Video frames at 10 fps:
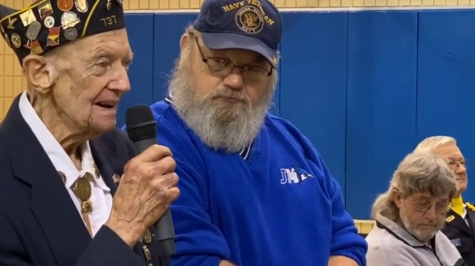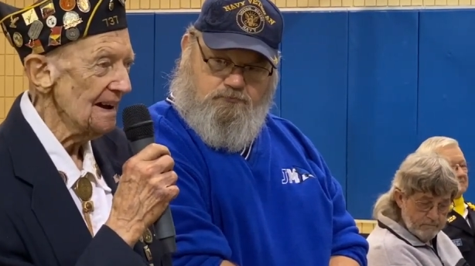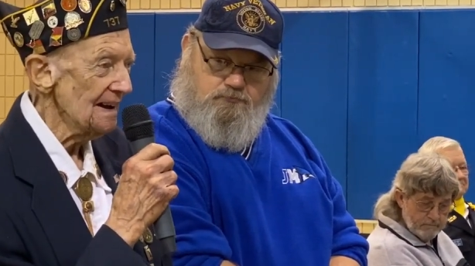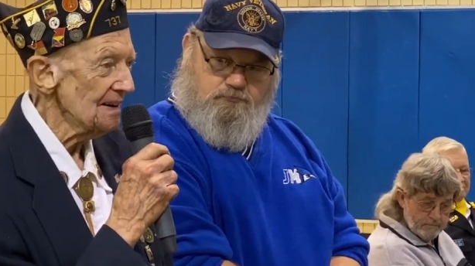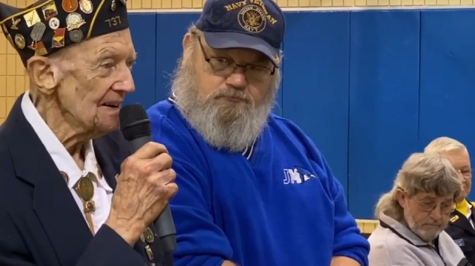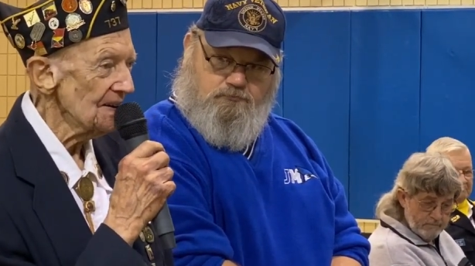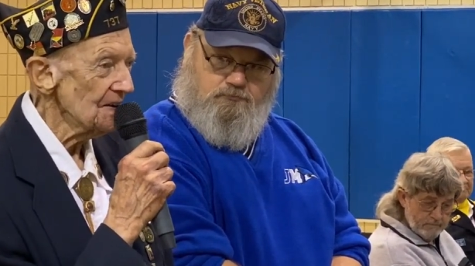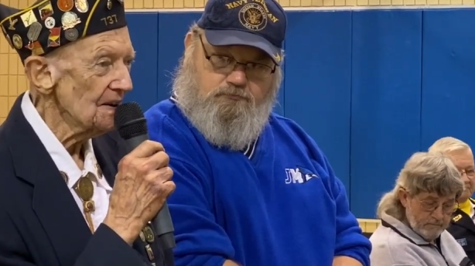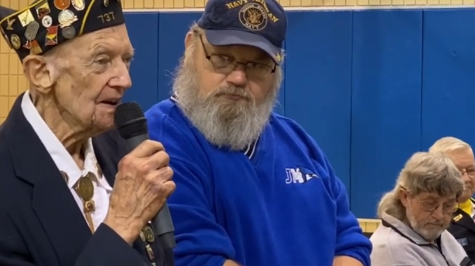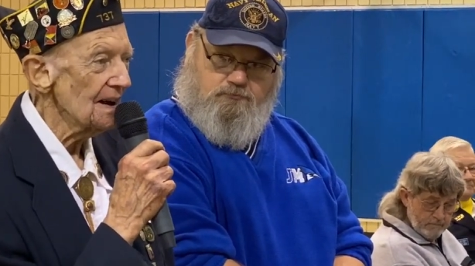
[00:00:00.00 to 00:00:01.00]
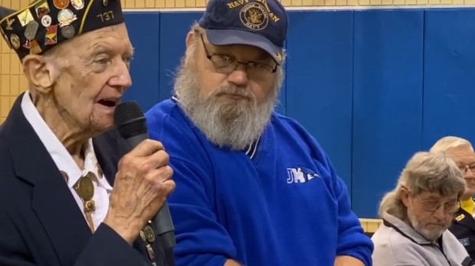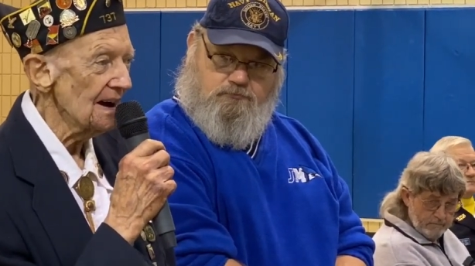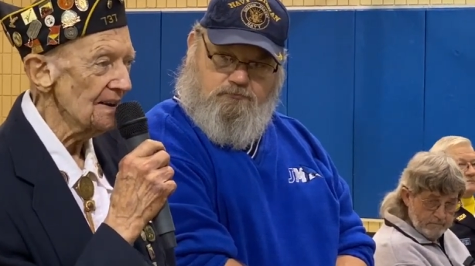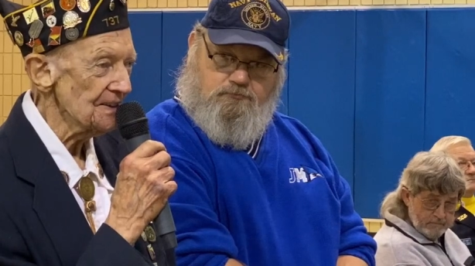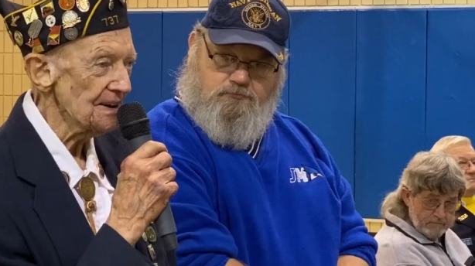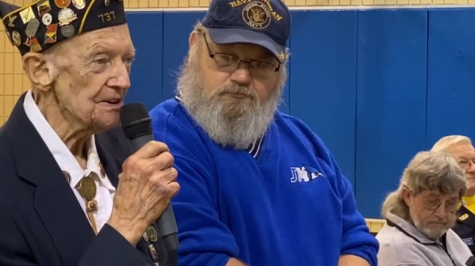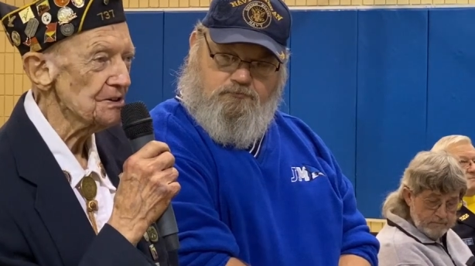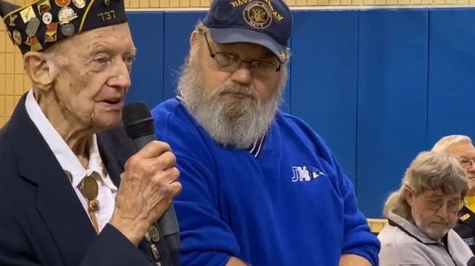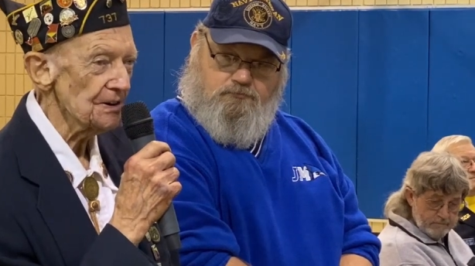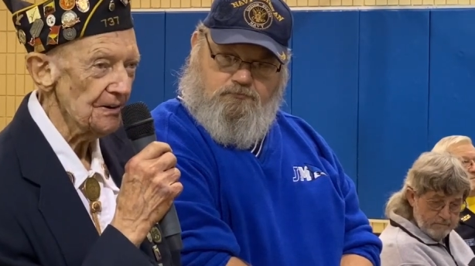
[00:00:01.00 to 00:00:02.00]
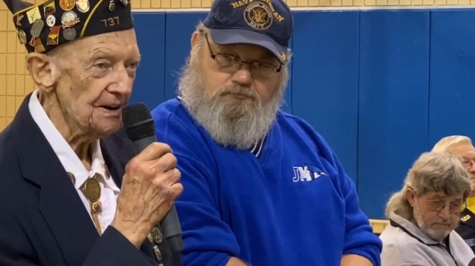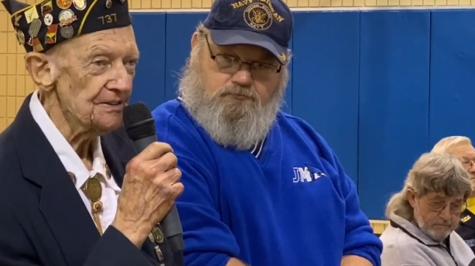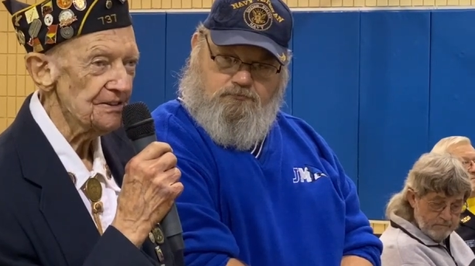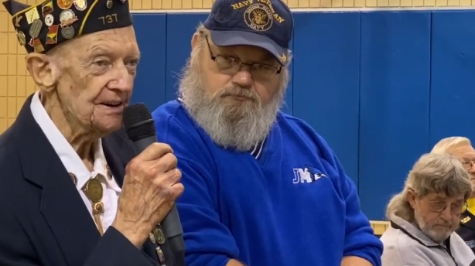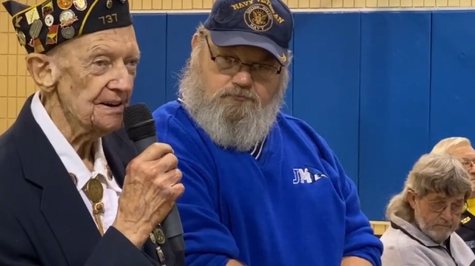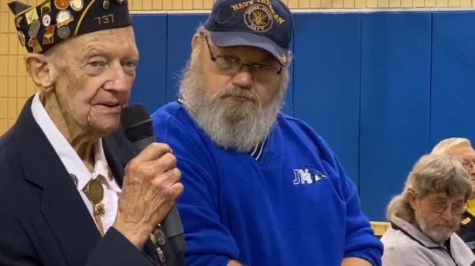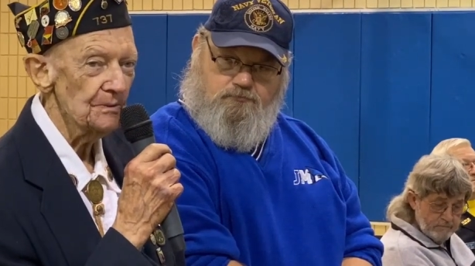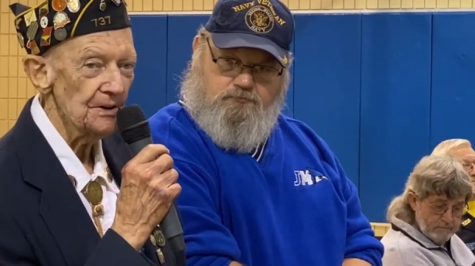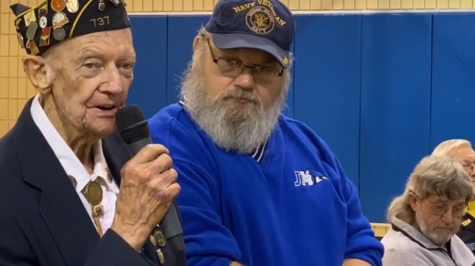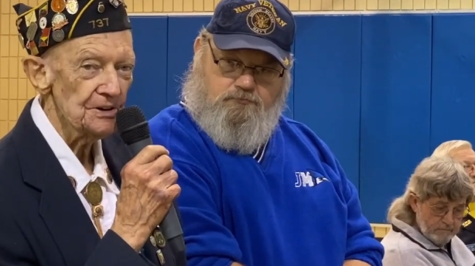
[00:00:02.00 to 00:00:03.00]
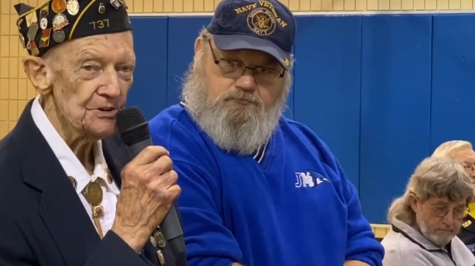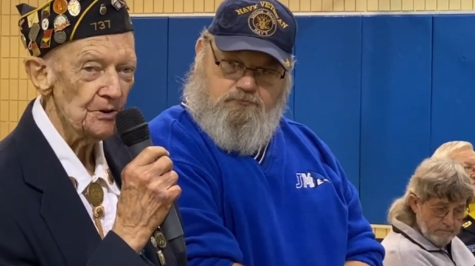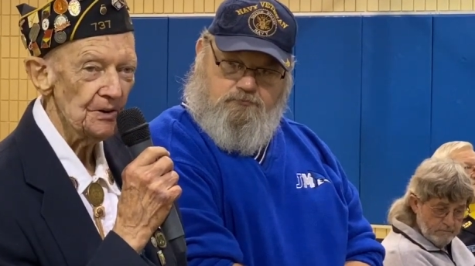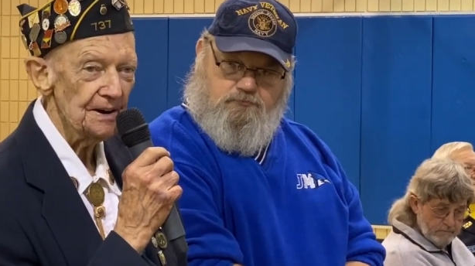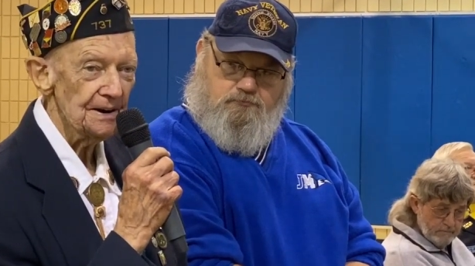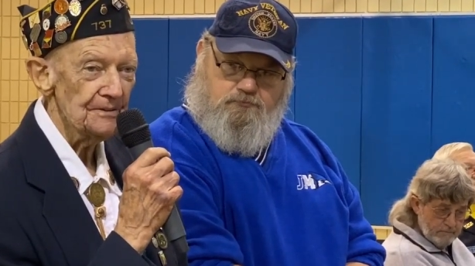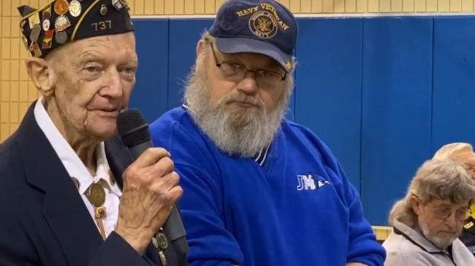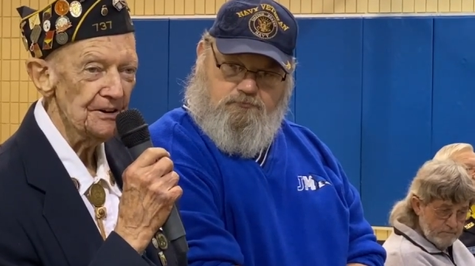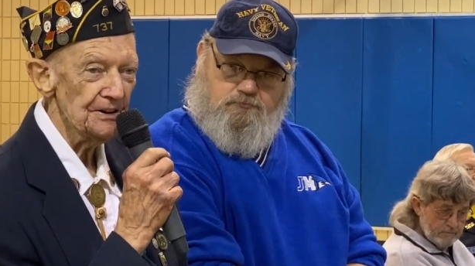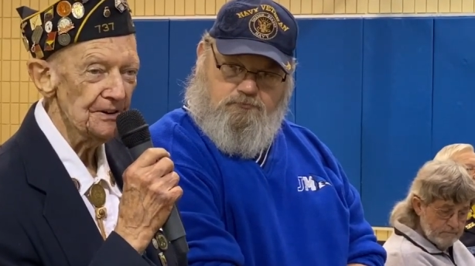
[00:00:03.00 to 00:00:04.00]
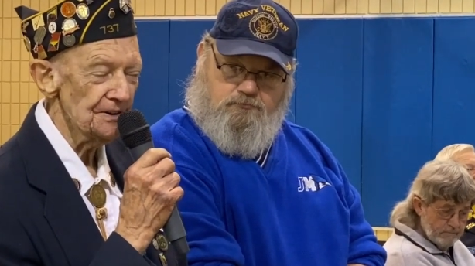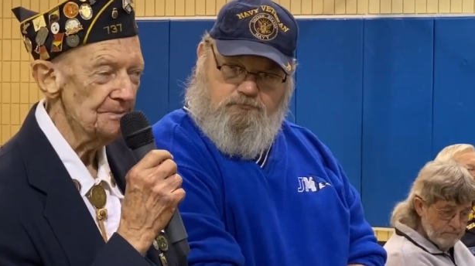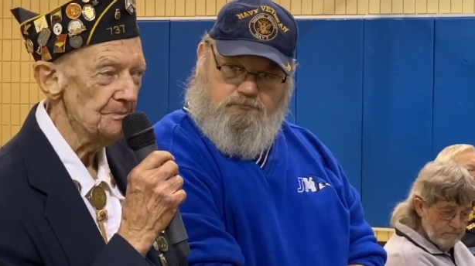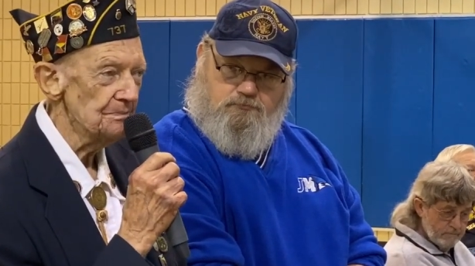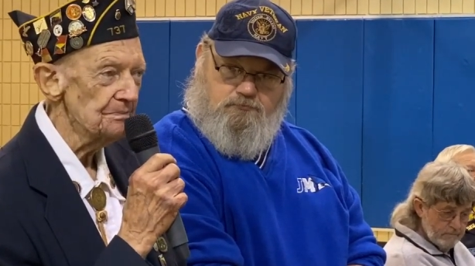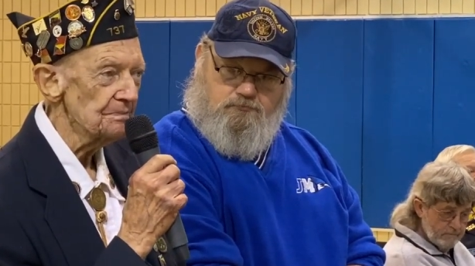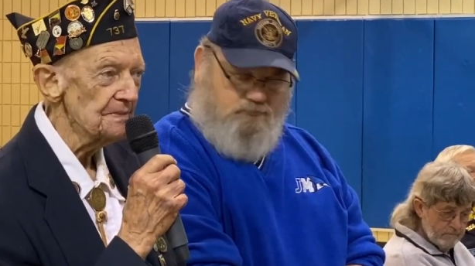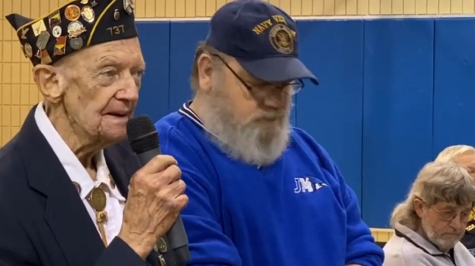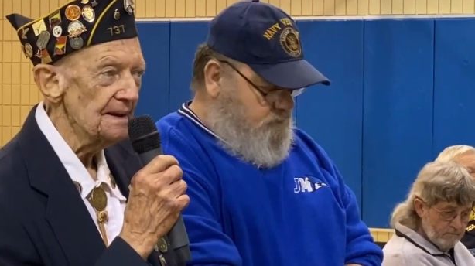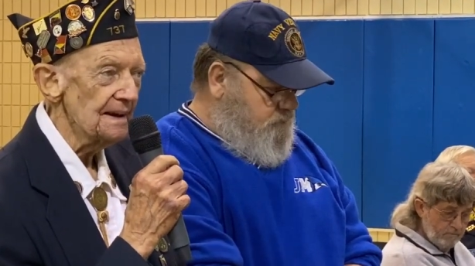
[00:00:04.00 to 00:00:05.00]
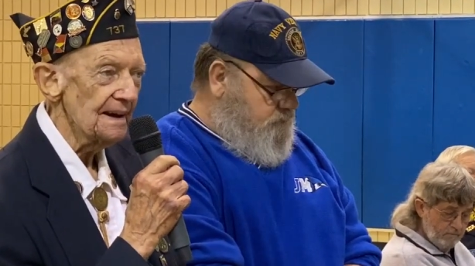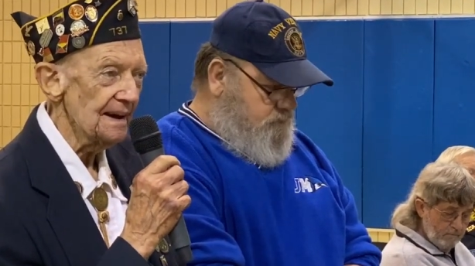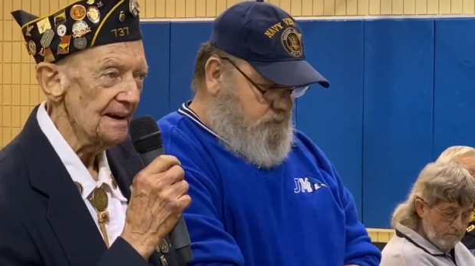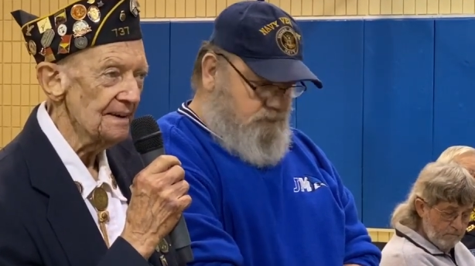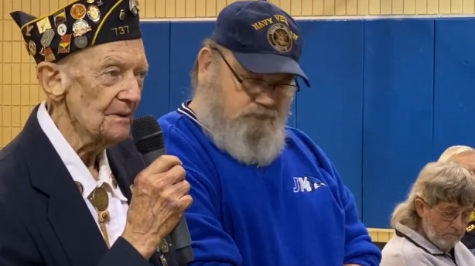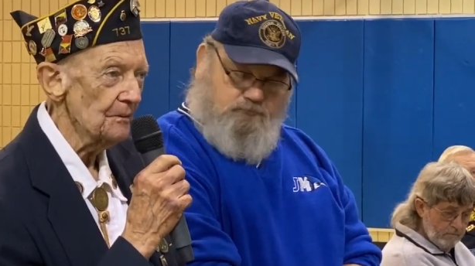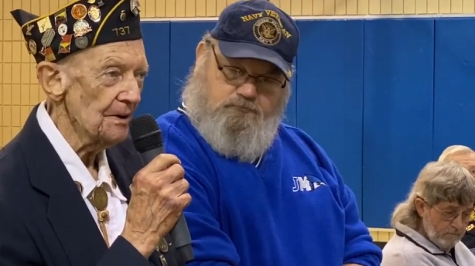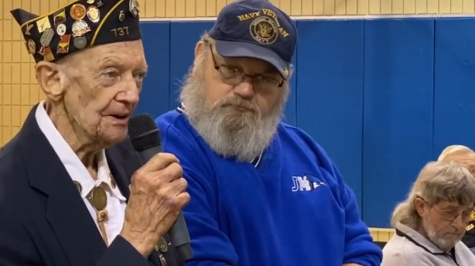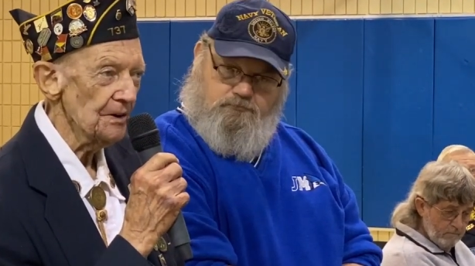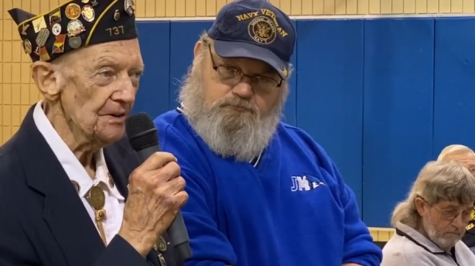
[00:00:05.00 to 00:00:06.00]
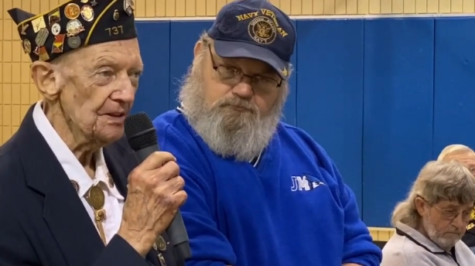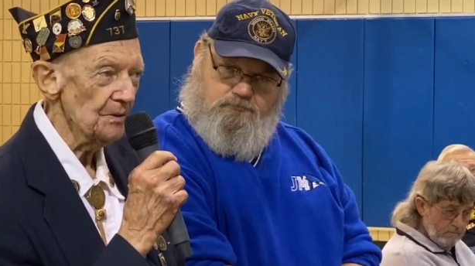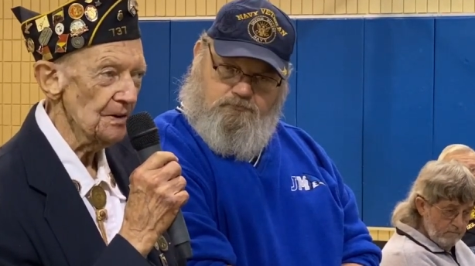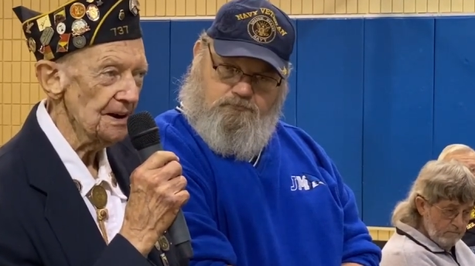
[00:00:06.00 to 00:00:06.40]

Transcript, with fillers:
Speaker 1: and I think it's a great thing. We enjoy it every year. And we go to the